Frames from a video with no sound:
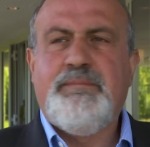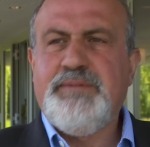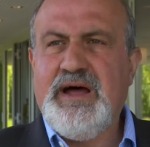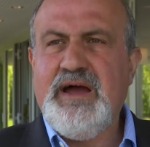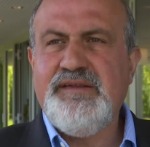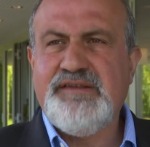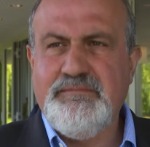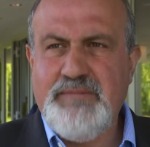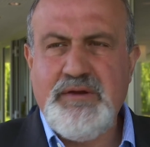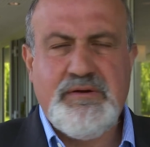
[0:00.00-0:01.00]
apply
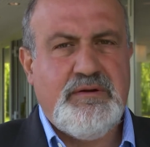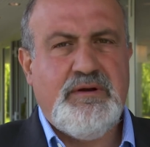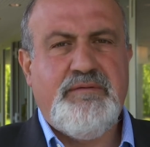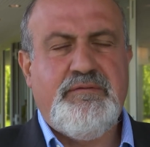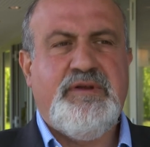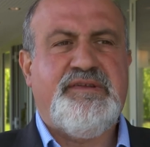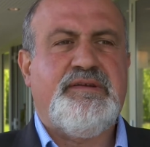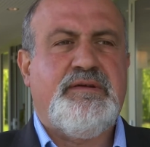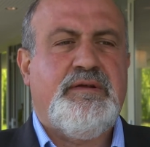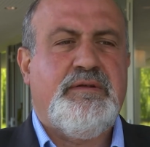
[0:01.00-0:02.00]
some measure of
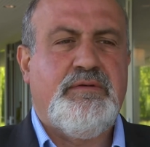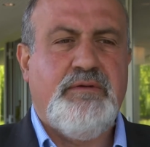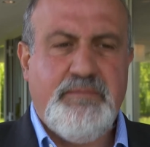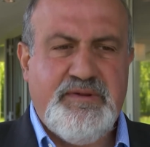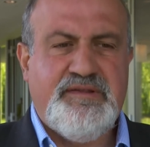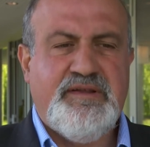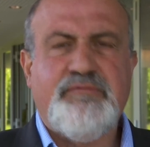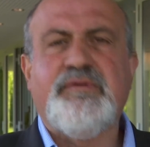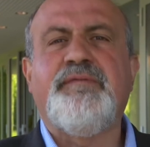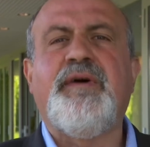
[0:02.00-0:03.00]
risk to your
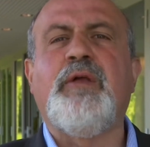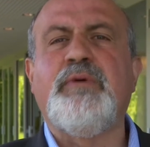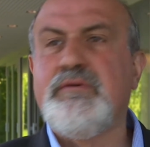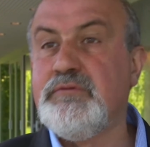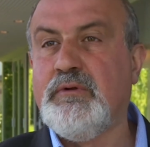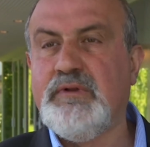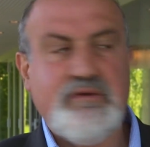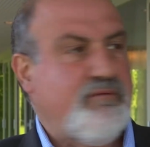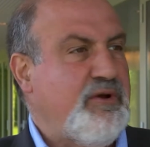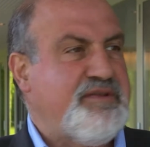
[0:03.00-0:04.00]
business with the following rule,
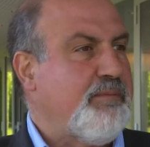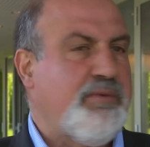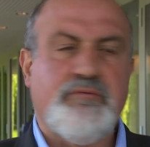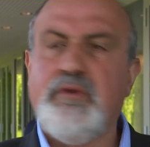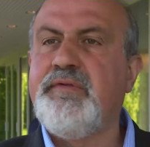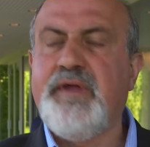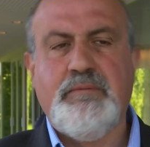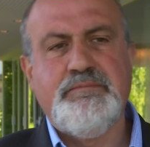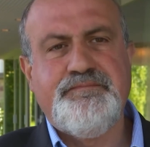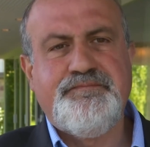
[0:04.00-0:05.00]
a very simple rule of thumb.